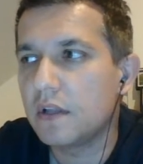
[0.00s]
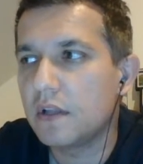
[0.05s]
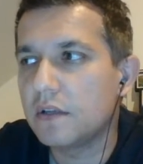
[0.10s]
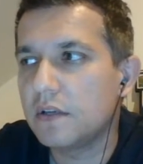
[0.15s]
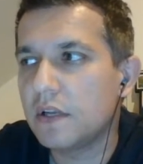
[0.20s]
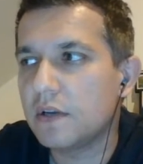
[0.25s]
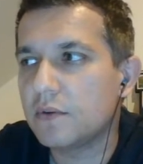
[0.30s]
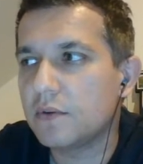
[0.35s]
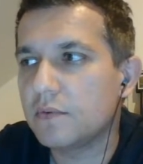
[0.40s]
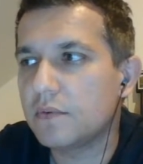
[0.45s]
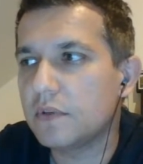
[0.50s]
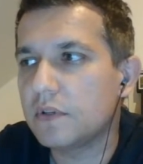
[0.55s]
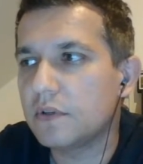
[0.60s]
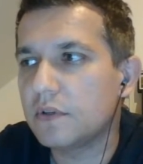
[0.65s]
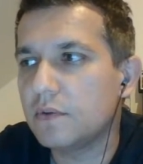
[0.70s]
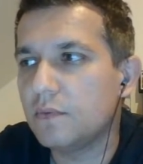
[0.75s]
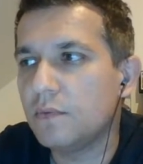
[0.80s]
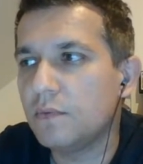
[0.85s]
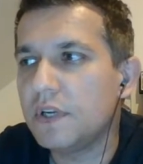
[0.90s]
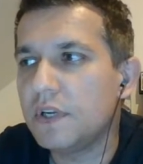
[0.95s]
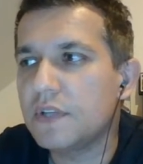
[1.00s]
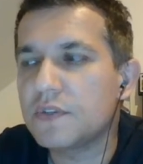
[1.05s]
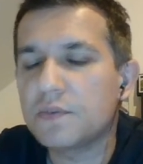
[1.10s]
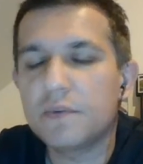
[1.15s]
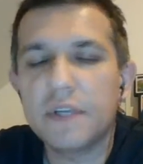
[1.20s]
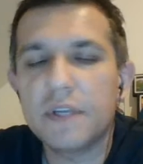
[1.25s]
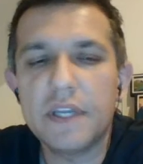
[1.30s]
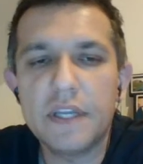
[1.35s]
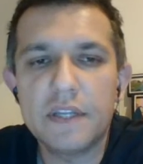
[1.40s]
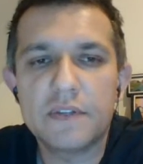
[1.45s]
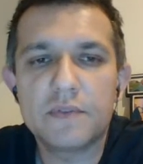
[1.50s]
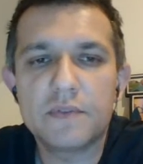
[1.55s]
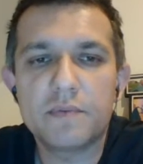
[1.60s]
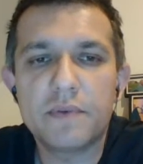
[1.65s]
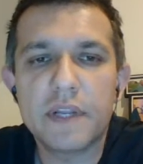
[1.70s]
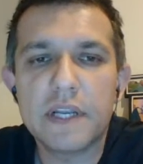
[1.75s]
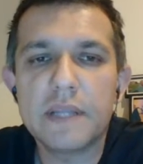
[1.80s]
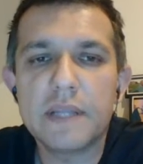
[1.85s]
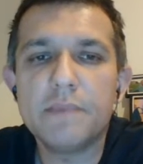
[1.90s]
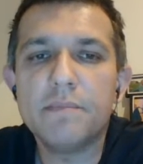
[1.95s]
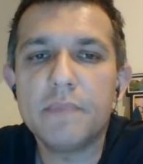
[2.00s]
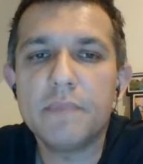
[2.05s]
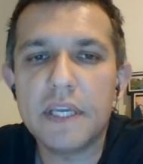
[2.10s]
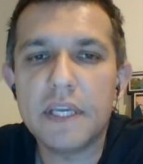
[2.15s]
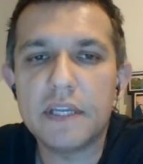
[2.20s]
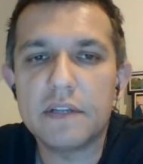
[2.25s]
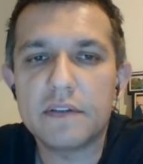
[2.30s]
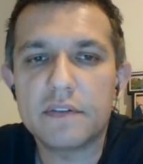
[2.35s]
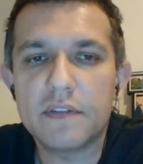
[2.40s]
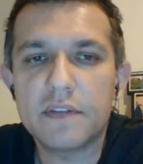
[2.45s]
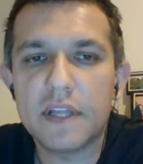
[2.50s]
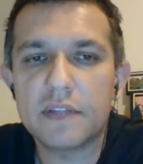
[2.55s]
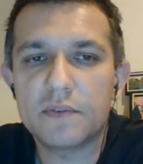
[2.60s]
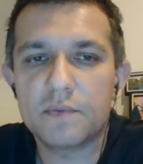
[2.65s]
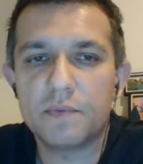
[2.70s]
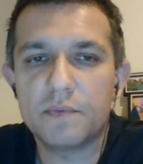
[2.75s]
Now, what does it really mean that